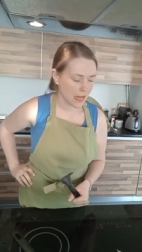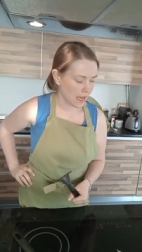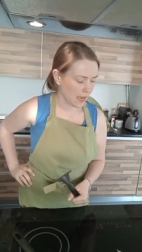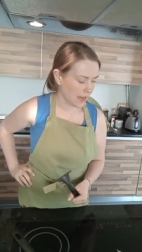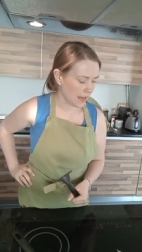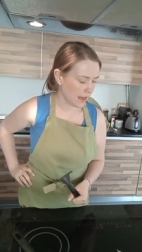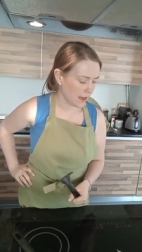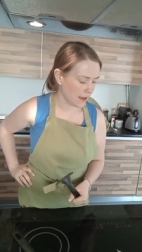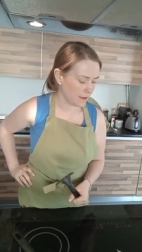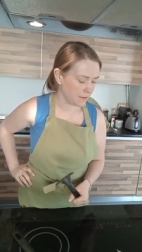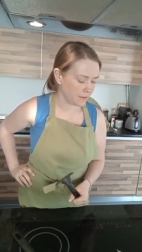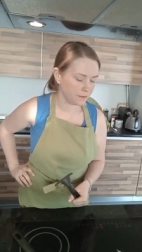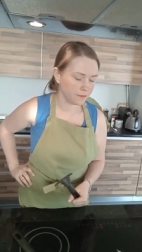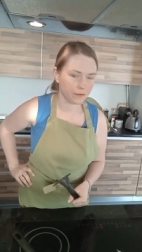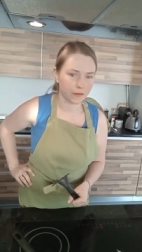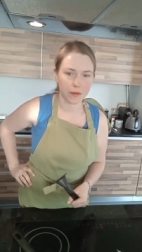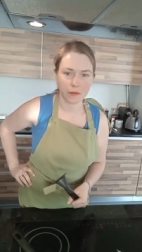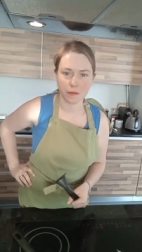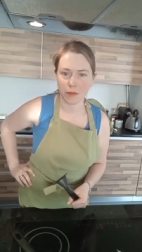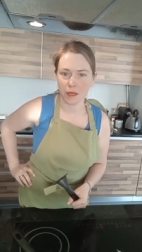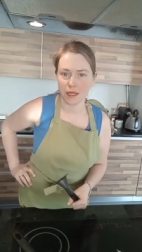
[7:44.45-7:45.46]
Um,
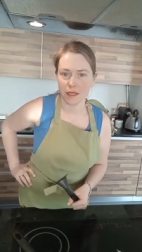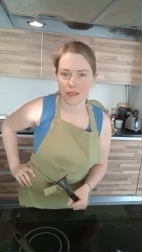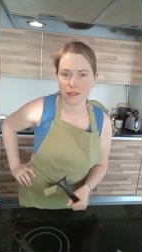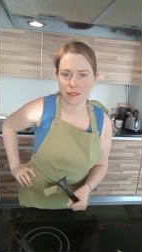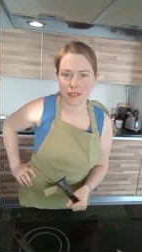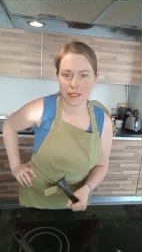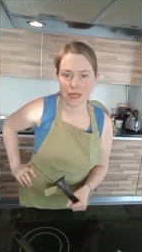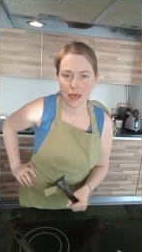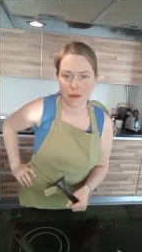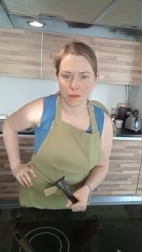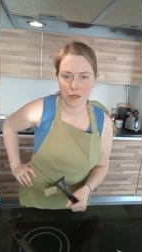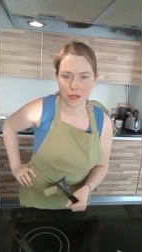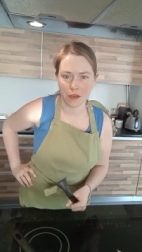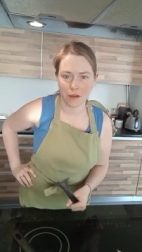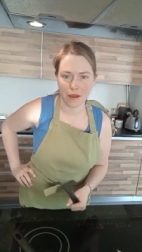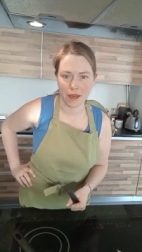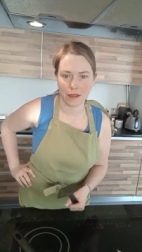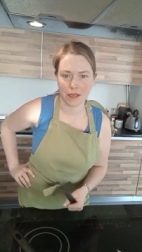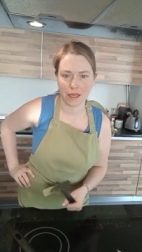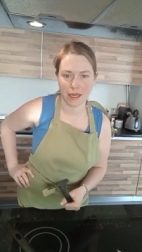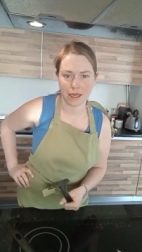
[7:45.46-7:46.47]
but let me know
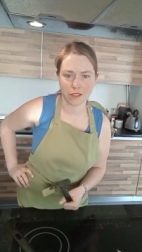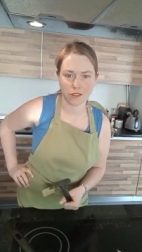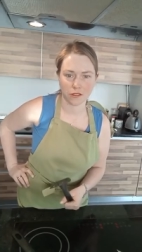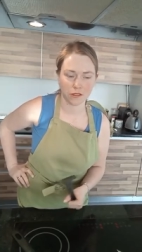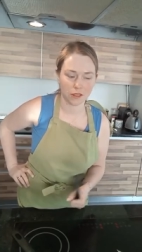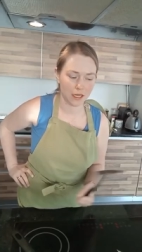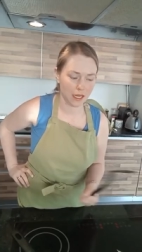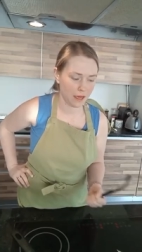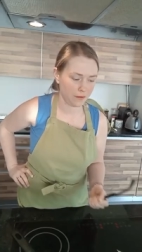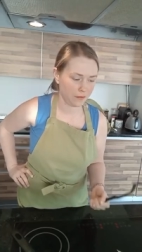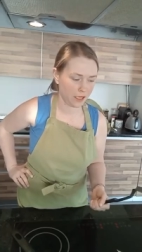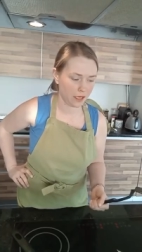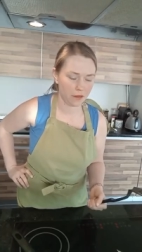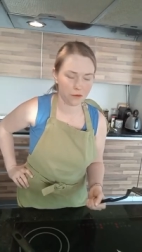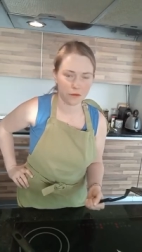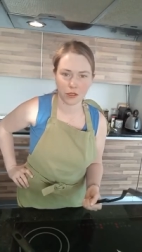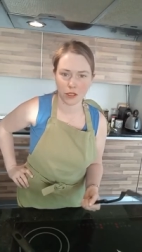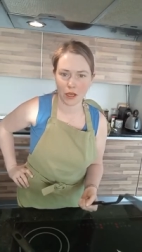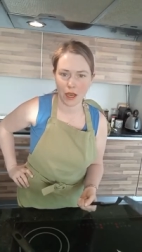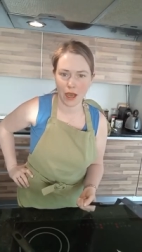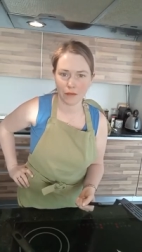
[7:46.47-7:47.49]
how you get on. Let me know
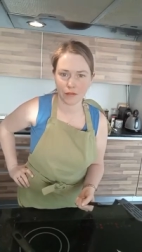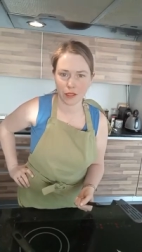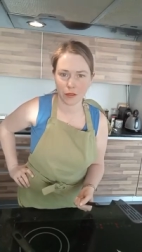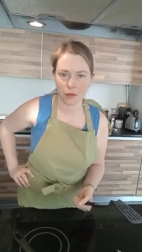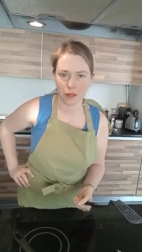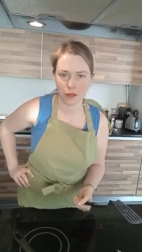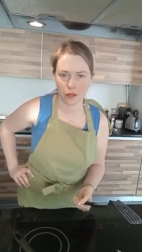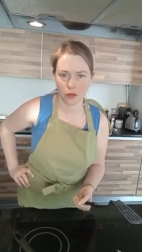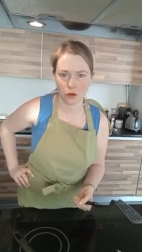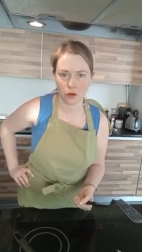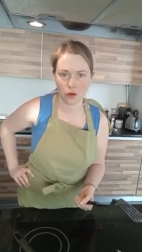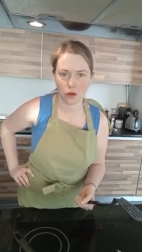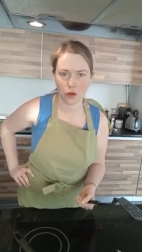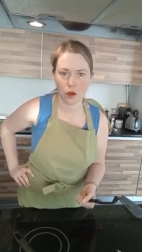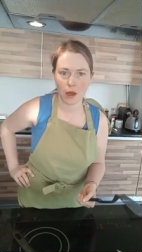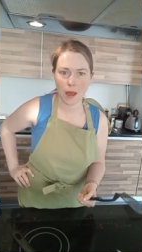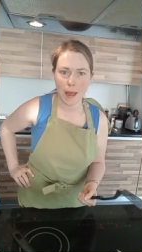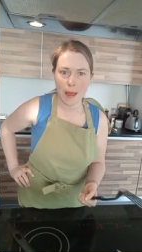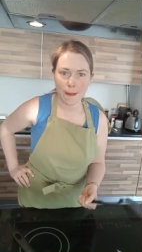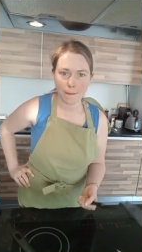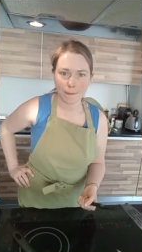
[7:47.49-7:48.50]
what you're having with your
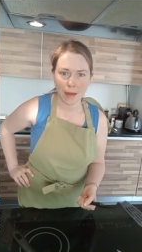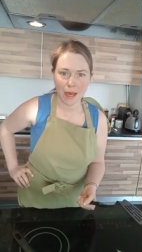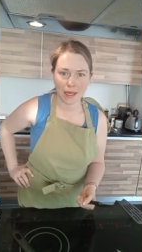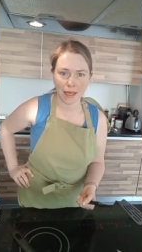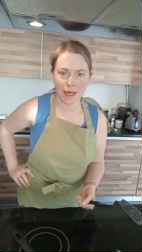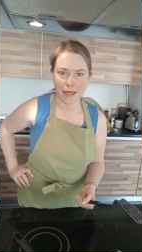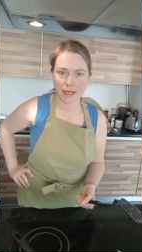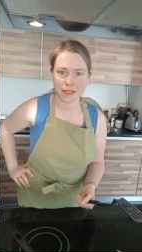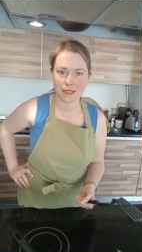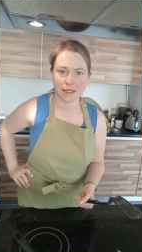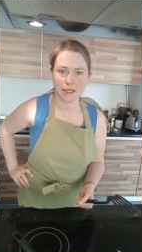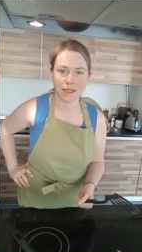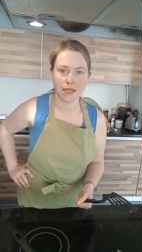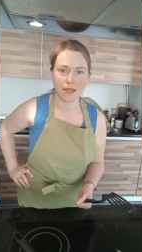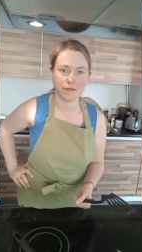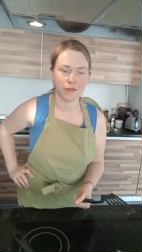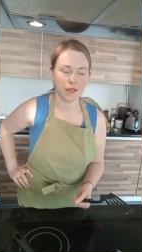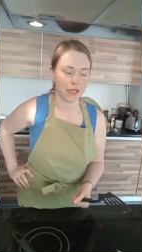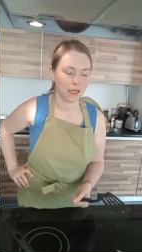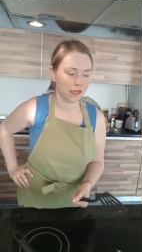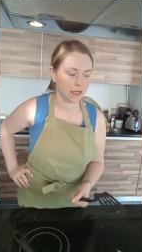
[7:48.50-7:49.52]
pancakes this
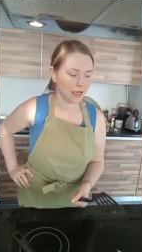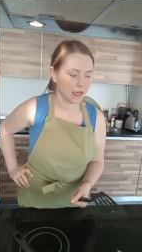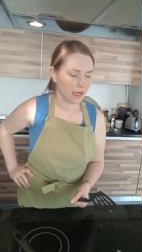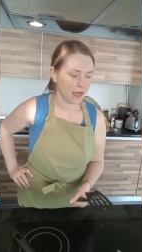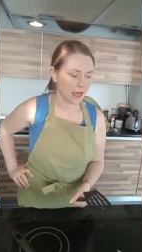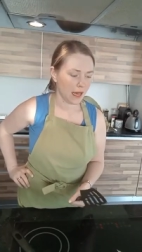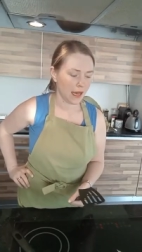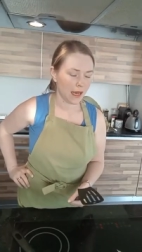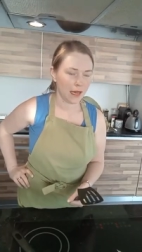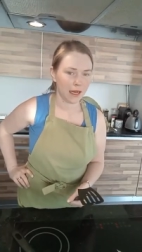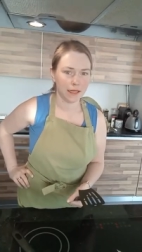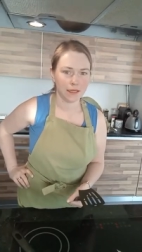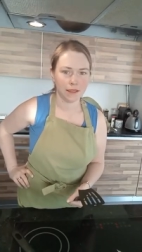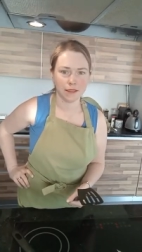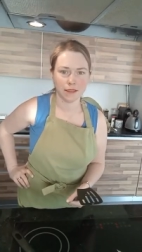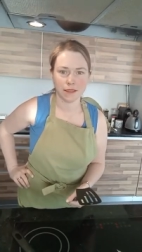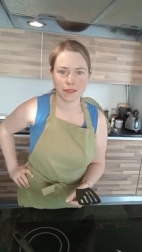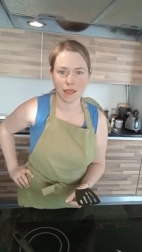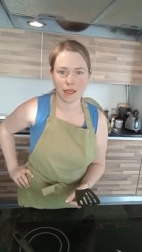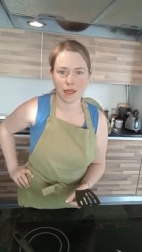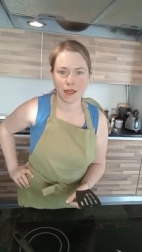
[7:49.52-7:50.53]
evening
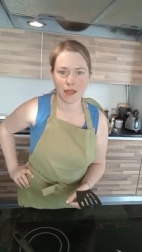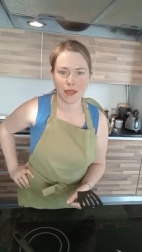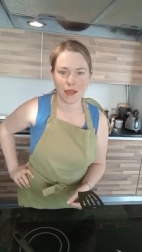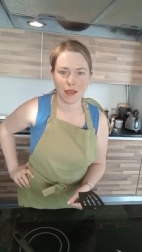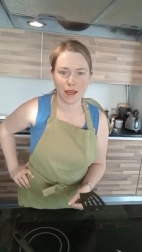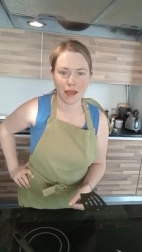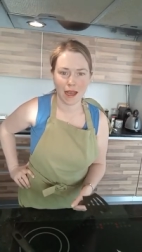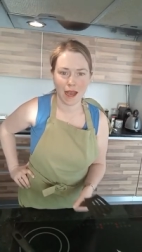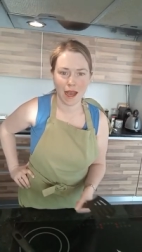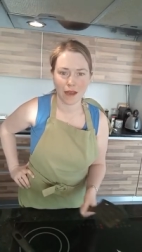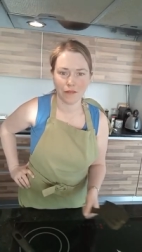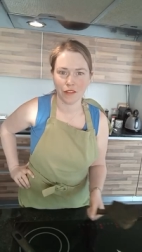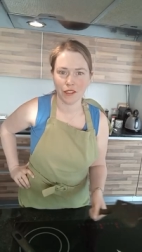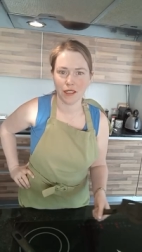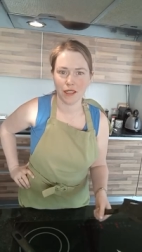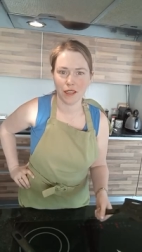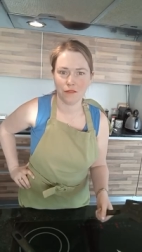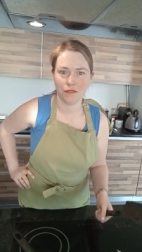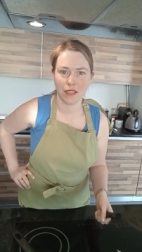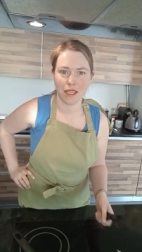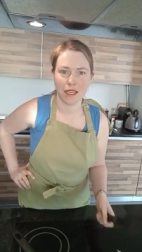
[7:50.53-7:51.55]
and uh, have a
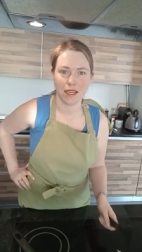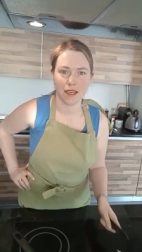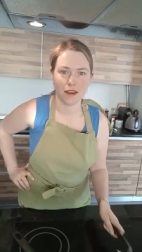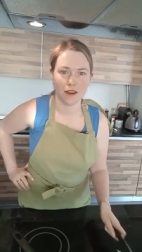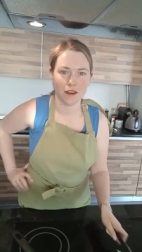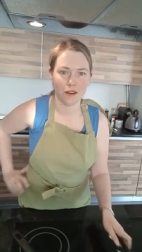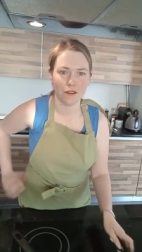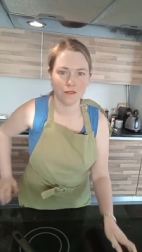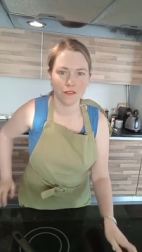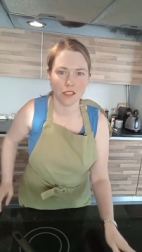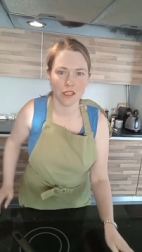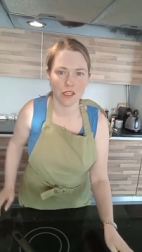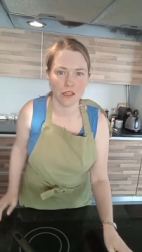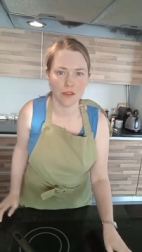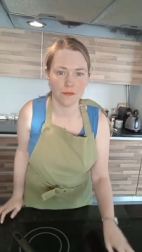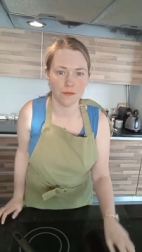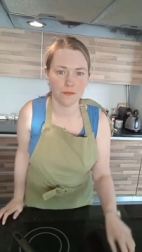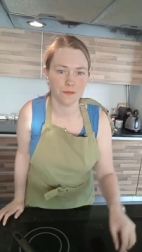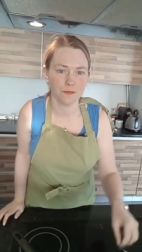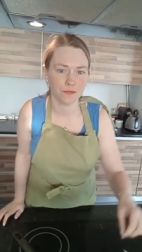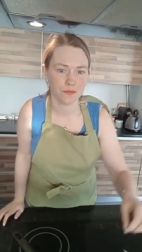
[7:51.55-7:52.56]
lovely afternoon.
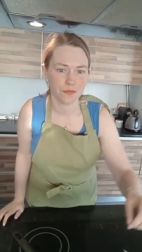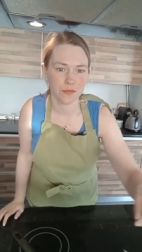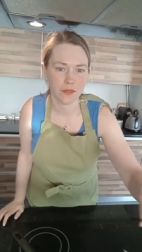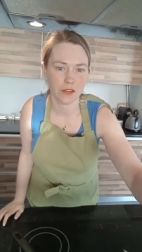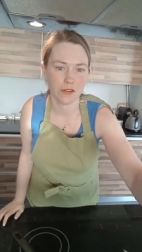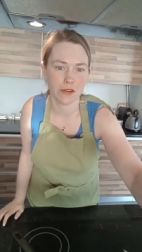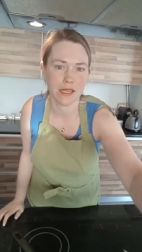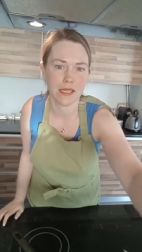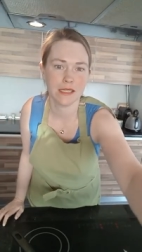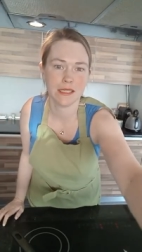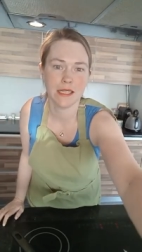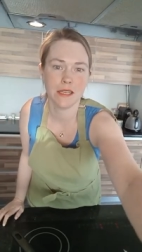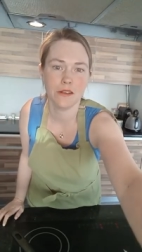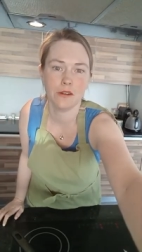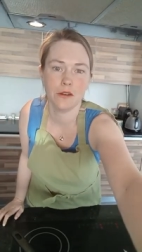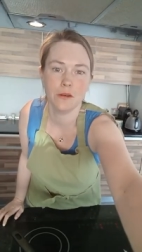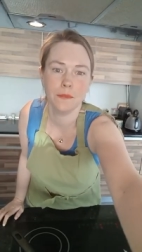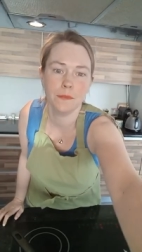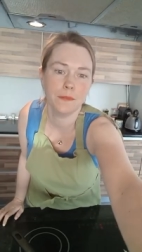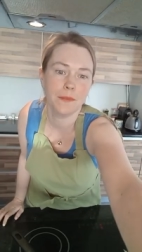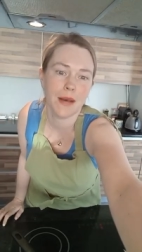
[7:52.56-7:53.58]
Great to see you
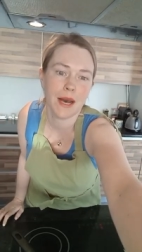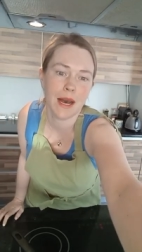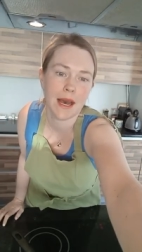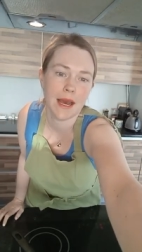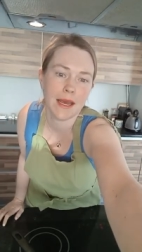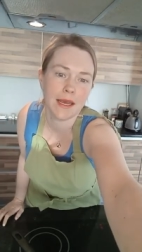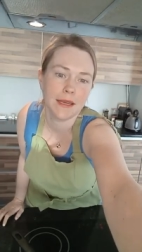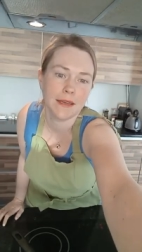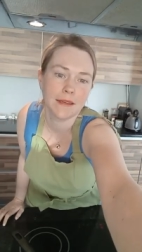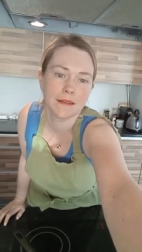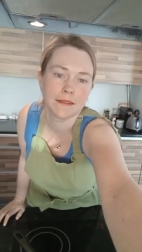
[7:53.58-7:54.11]
all. Bye.